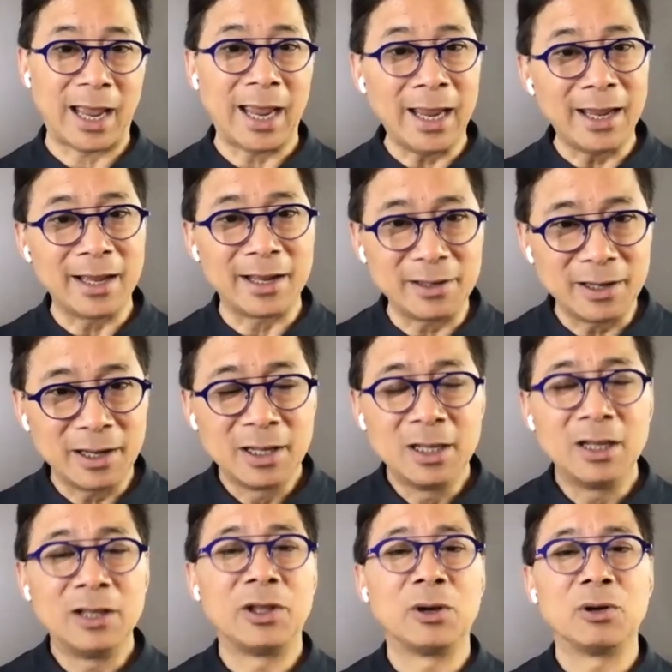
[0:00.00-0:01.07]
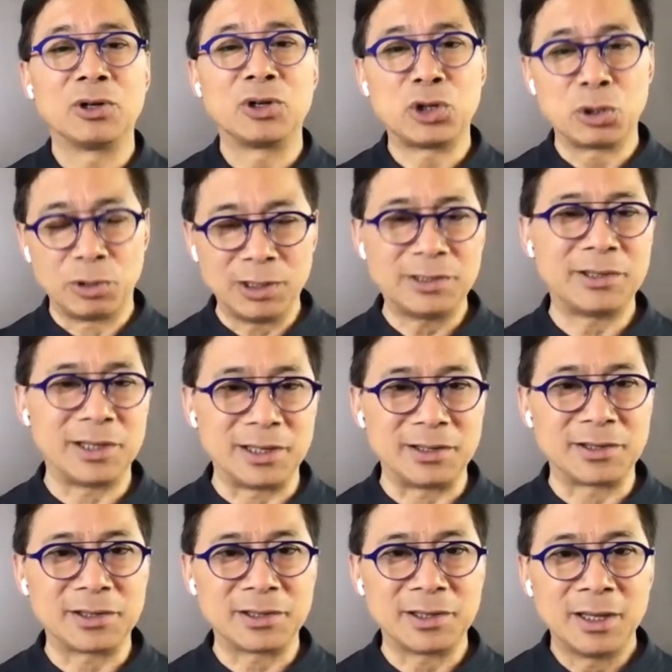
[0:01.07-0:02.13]
And there are
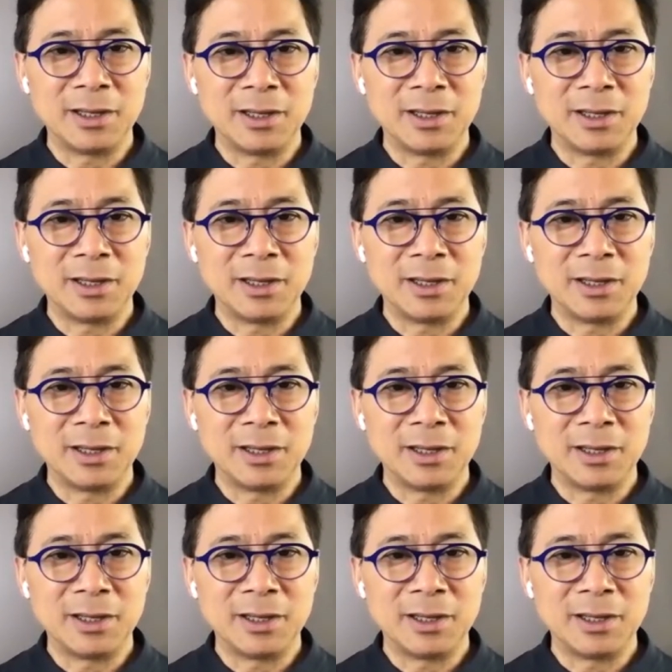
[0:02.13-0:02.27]
choices,